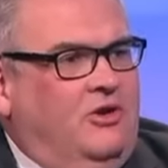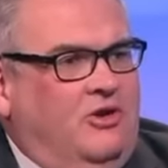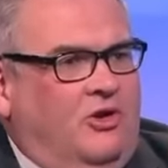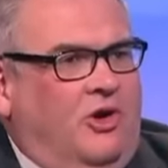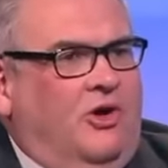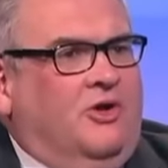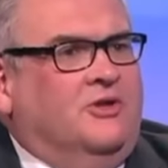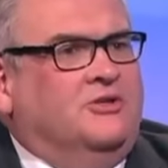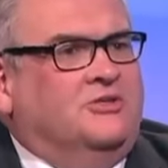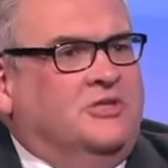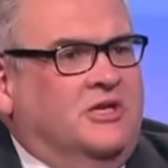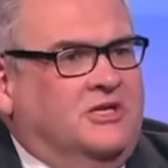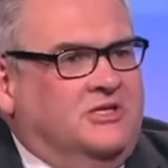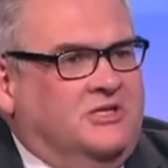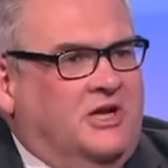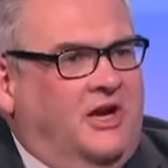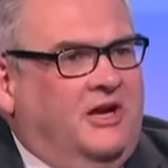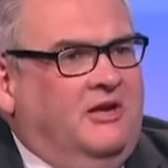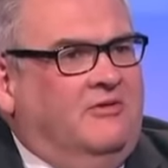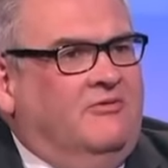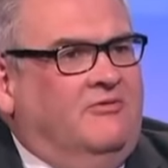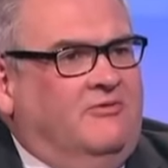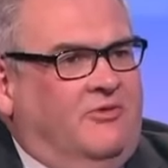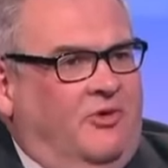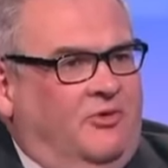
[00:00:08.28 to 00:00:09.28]

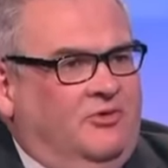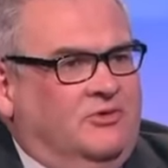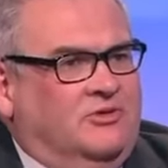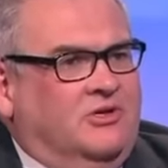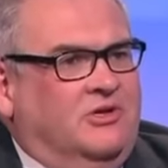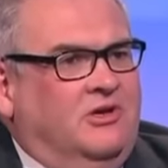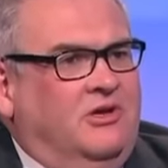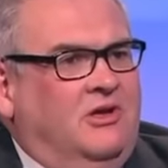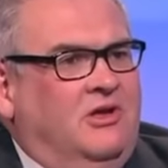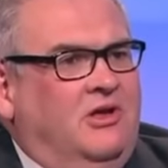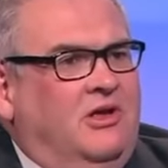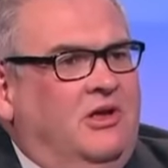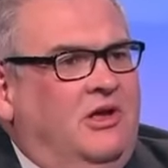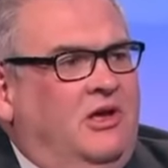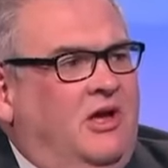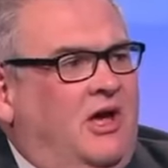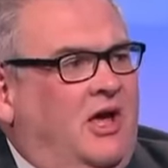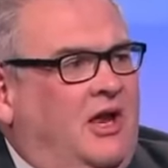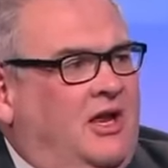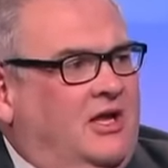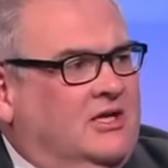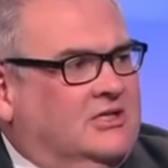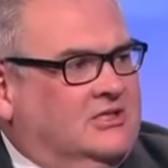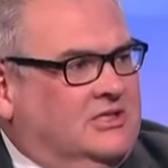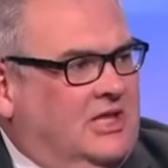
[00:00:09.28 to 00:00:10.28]
non-sectarian vote,
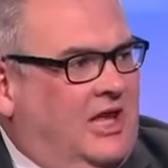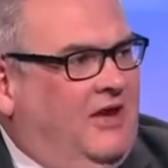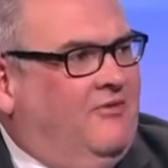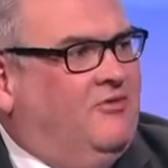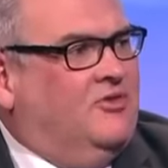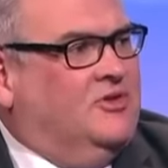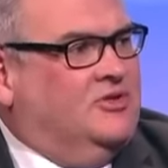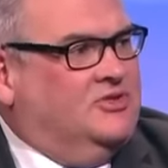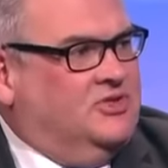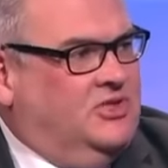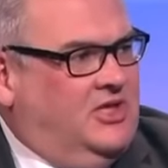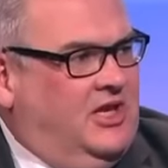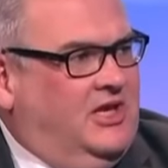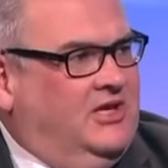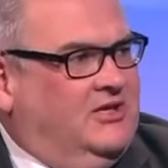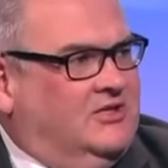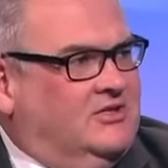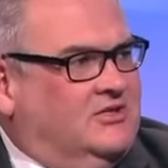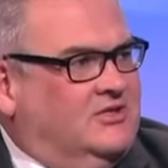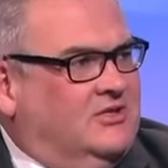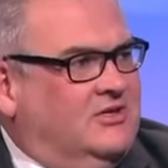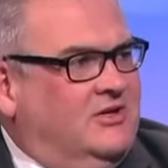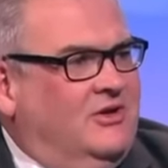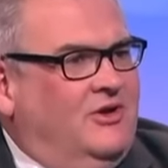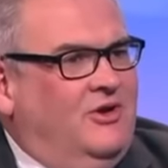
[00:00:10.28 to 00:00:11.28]
and he has left the
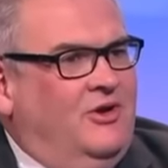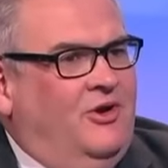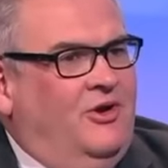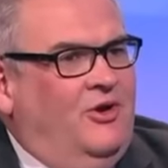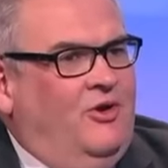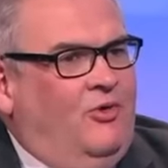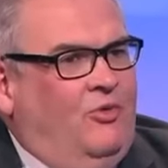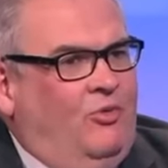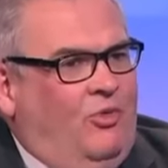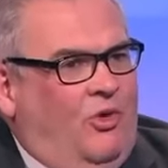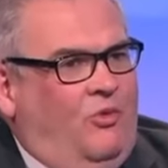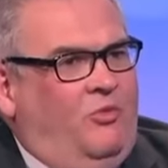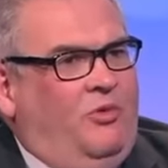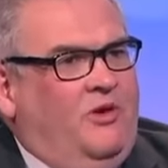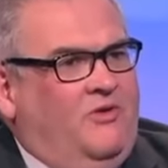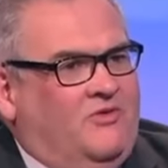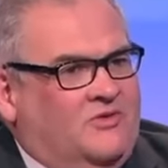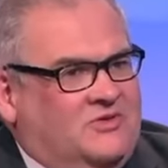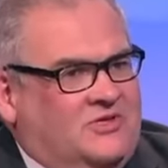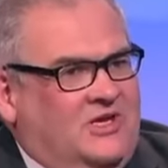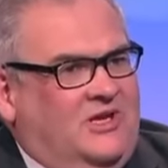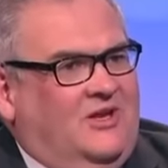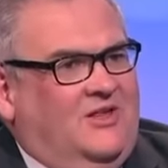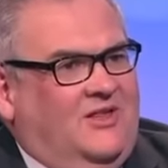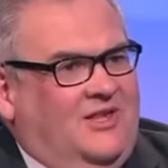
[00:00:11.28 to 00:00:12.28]
stage. What we
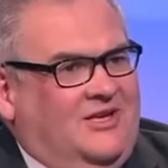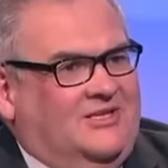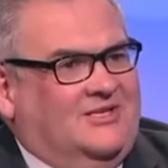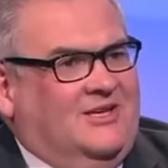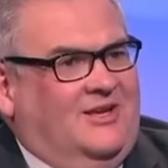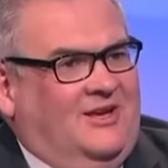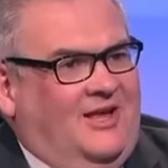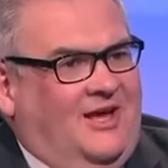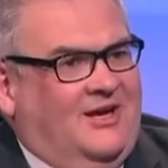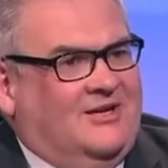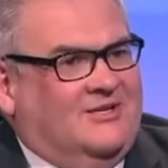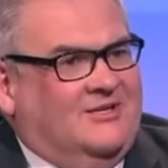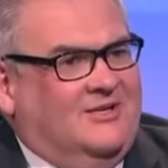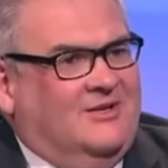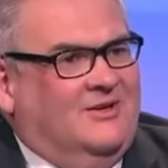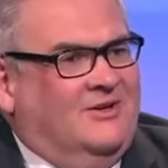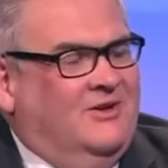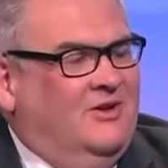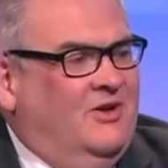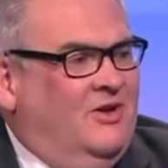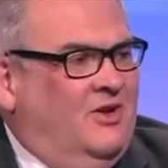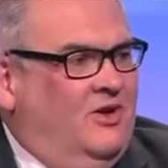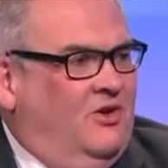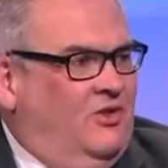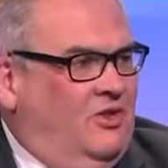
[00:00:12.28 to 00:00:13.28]
have seen in this election,
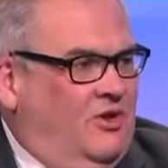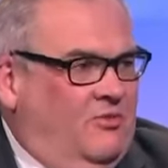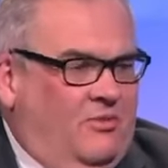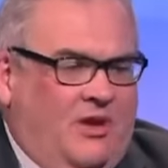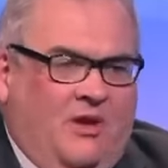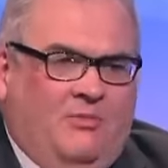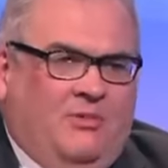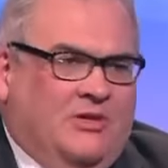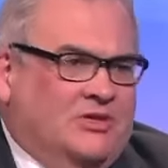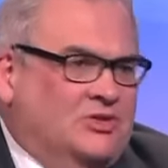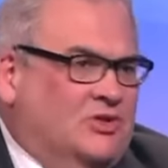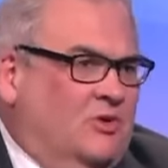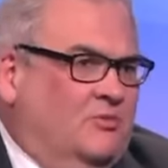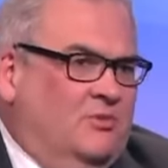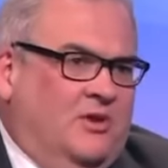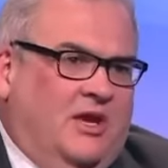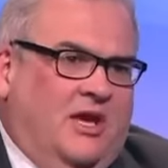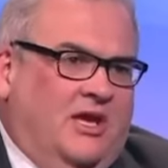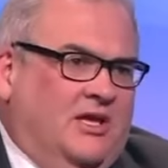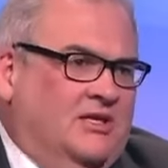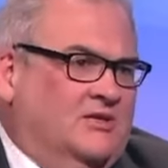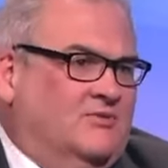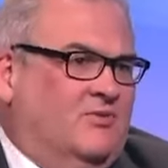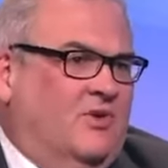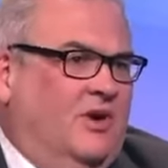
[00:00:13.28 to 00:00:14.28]
there may be some
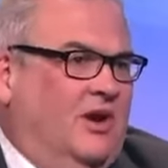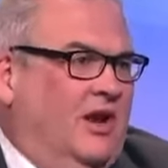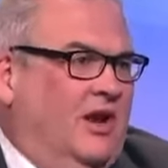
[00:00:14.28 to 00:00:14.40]
gains for